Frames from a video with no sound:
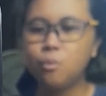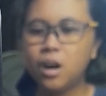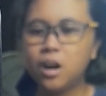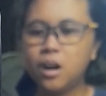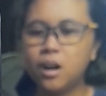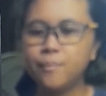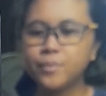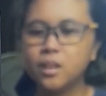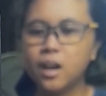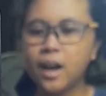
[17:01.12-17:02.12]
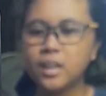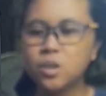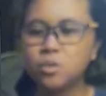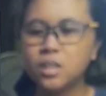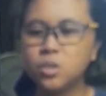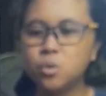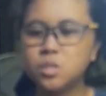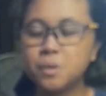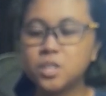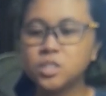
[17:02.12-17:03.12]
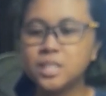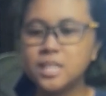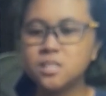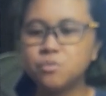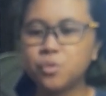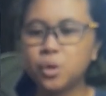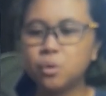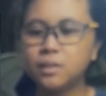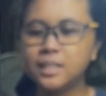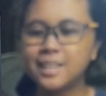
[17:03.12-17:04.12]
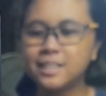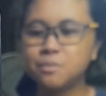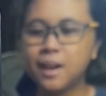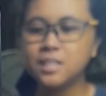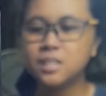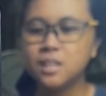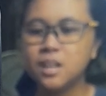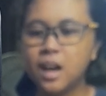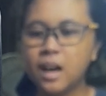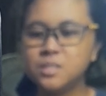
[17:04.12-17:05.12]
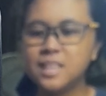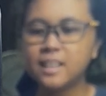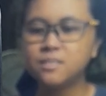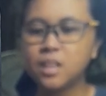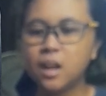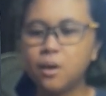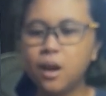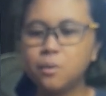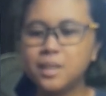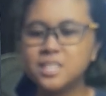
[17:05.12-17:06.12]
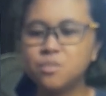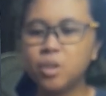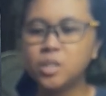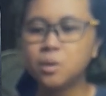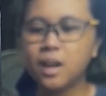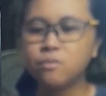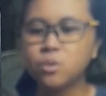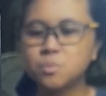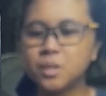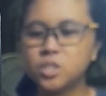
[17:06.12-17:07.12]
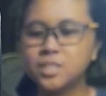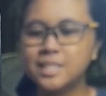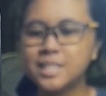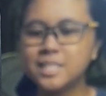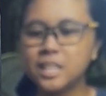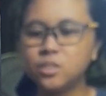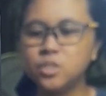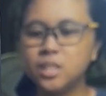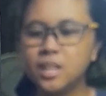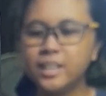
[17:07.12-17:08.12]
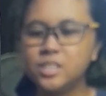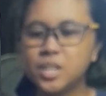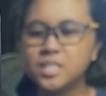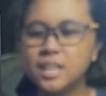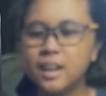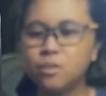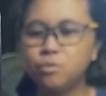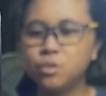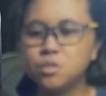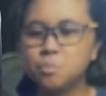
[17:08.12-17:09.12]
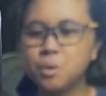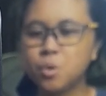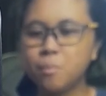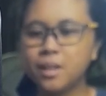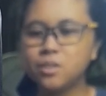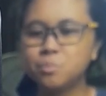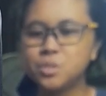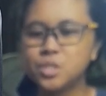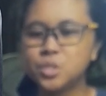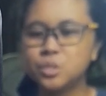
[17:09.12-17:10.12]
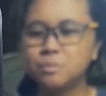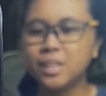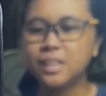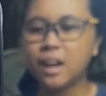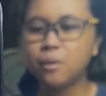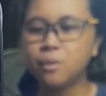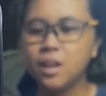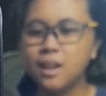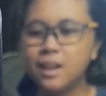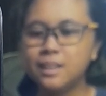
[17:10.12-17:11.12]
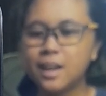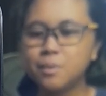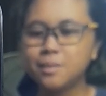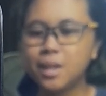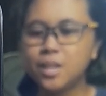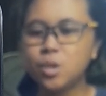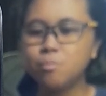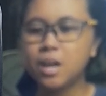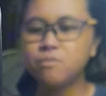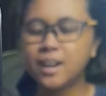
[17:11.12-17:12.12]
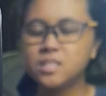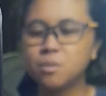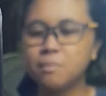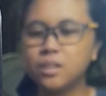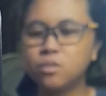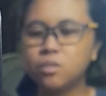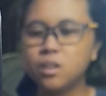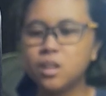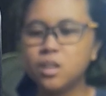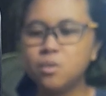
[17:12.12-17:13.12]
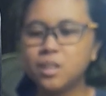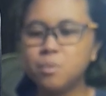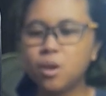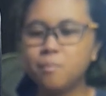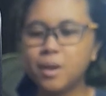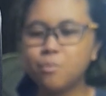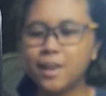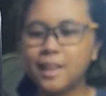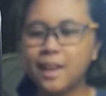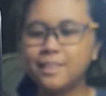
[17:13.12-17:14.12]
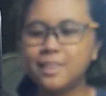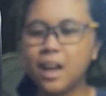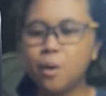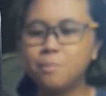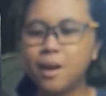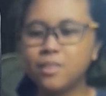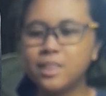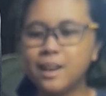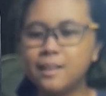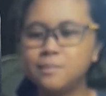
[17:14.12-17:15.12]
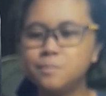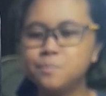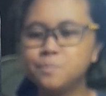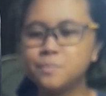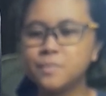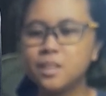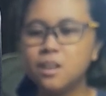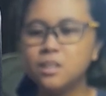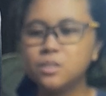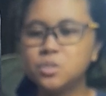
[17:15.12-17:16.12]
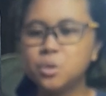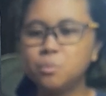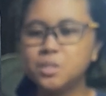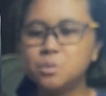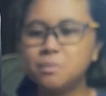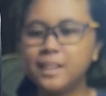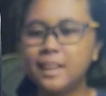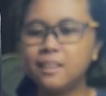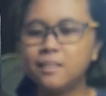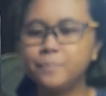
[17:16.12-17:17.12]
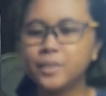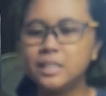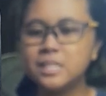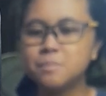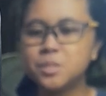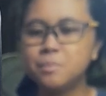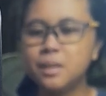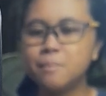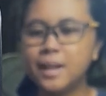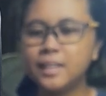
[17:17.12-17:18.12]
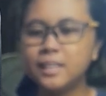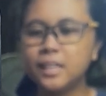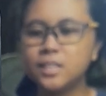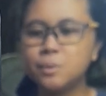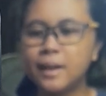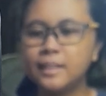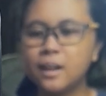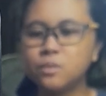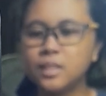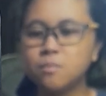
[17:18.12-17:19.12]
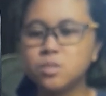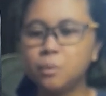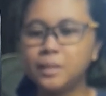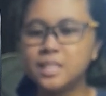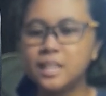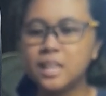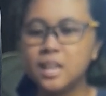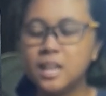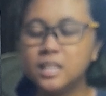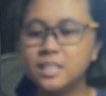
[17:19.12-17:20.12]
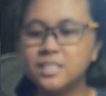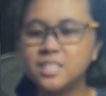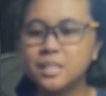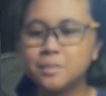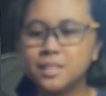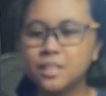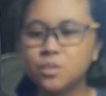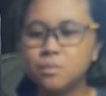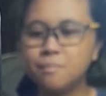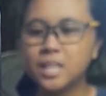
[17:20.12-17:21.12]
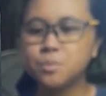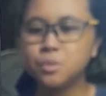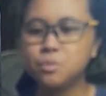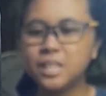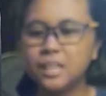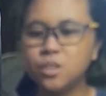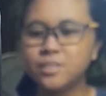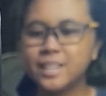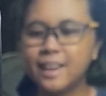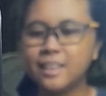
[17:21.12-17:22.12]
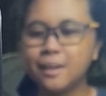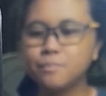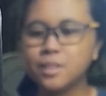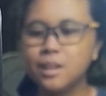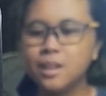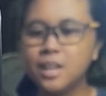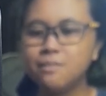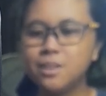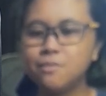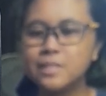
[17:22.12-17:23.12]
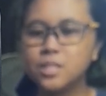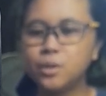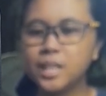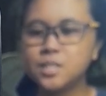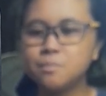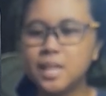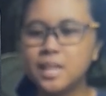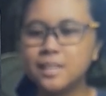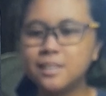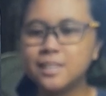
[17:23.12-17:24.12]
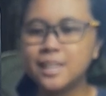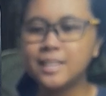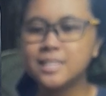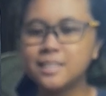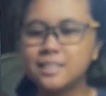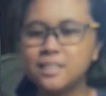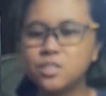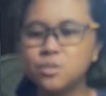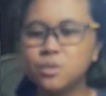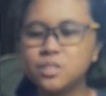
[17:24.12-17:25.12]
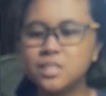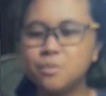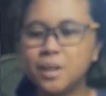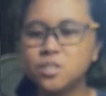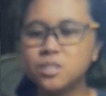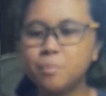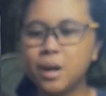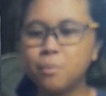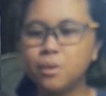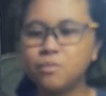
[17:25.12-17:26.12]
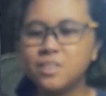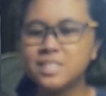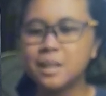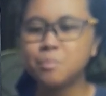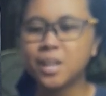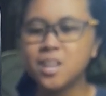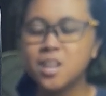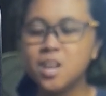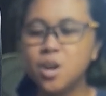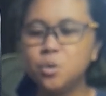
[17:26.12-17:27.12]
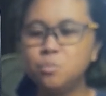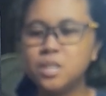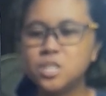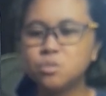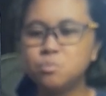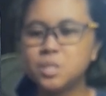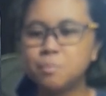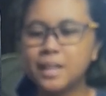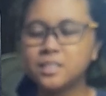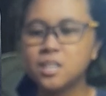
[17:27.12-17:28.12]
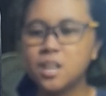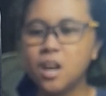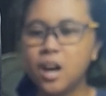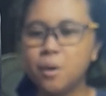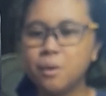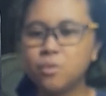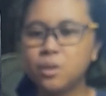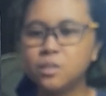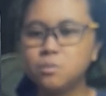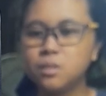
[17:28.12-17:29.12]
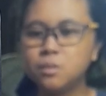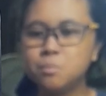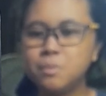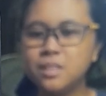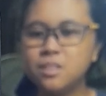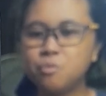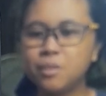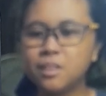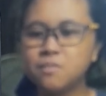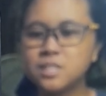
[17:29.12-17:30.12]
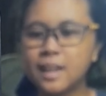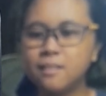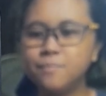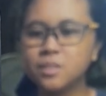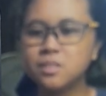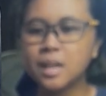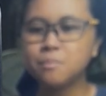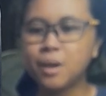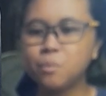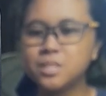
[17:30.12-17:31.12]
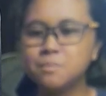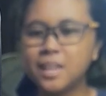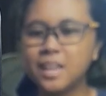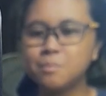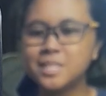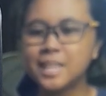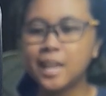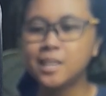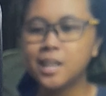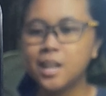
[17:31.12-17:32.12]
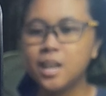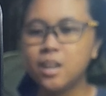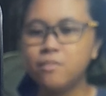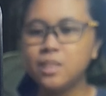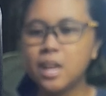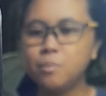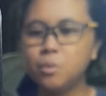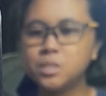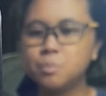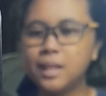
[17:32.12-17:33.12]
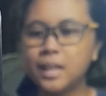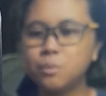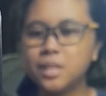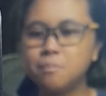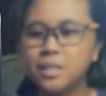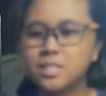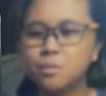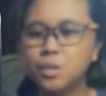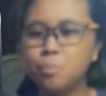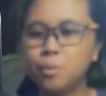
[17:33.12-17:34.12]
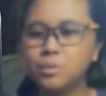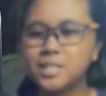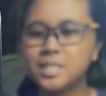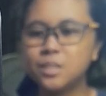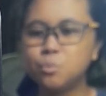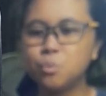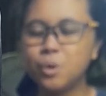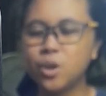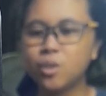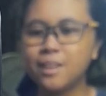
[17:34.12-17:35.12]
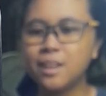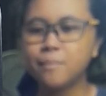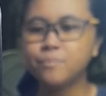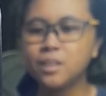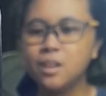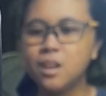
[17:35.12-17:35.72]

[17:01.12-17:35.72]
Wahahaha. I hear that your specialty is Inferno attack, right? How's that? How does it feel to have your special techniques healed? Just hand over the Supreme Commander position to me now, and I might make you my Vice Commander. You can become my right hand. How about that? Gazorl was too elated. It seems to be a bad idea to hand out names so easily, since it seems that it could mass-produce idiots like him. Even if he's loyal to me, he didn't take into consideration the power of his senpai, whom he should respect. However, it would be different if said senpai was making a mistake. Even Diablo was polite when he meets with opponents that were weaker than him.